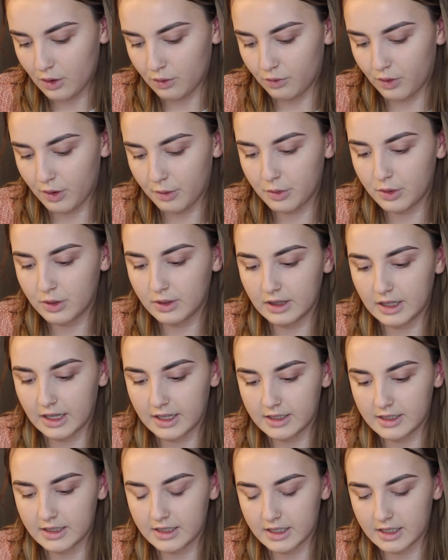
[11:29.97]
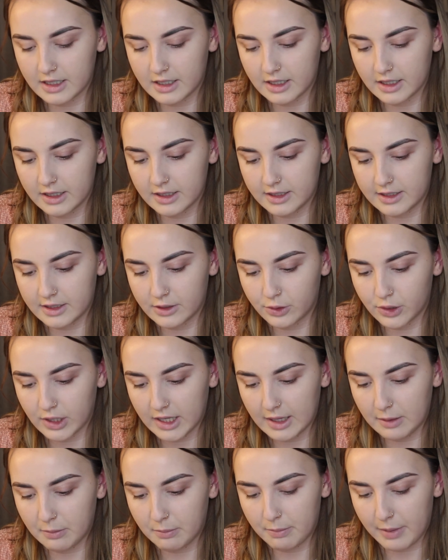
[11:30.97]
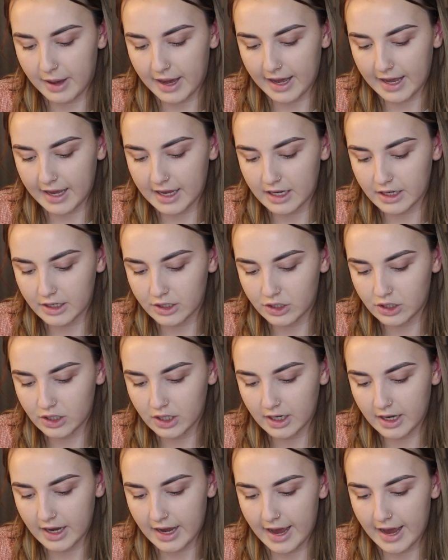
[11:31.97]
Rimmel London Silky Beige